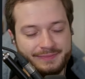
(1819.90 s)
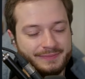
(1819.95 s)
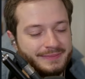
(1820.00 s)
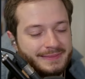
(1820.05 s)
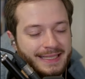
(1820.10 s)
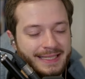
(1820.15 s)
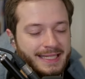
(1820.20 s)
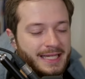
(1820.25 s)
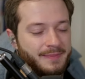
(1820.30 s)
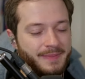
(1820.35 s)

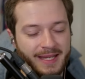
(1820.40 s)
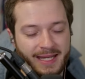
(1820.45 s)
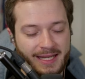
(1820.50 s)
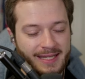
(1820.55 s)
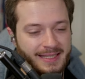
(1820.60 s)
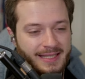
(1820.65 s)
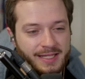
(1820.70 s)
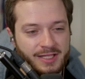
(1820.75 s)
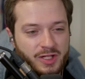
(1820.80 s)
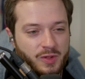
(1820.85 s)
That didn't make any
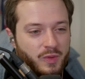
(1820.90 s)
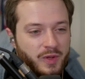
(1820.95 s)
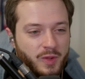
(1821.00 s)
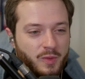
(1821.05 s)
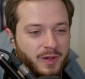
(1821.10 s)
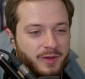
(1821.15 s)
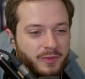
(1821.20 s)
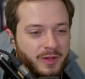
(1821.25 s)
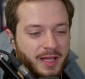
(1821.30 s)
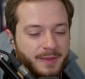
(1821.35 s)
sense. You, you
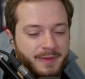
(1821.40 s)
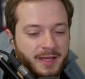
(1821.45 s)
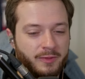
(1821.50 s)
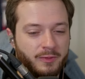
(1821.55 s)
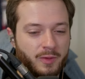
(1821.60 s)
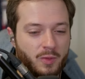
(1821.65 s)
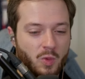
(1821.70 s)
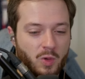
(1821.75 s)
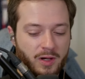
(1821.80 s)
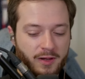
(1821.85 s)
weren't really being
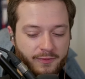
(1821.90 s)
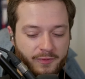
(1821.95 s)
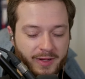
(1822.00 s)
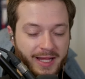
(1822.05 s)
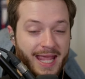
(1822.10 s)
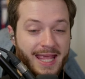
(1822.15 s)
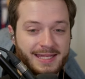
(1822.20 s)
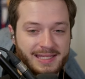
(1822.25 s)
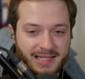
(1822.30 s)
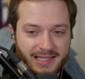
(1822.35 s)
rewarded for
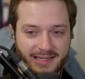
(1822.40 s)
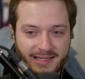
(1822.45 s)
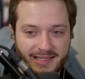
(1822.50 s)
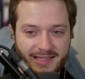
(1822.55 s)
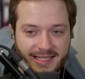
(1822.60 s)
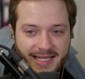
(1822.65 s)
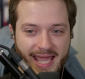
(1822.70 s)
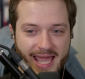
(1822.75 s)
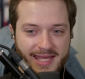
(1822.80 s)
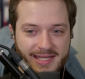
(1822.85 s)
canceling the,
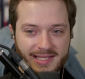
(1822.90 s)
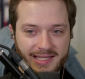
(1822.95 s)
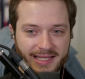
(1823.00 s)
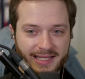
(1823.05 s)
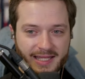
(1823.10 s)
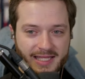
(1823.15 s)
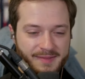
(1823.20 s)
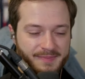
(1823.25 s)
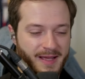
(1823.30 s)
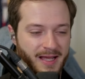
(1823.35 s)

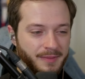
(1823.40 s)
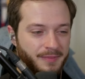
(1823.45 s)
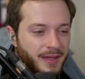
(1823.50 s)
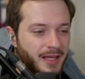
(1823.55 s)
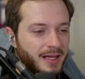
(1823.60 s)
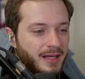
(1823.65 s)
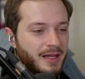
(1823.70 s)
canceling the spell.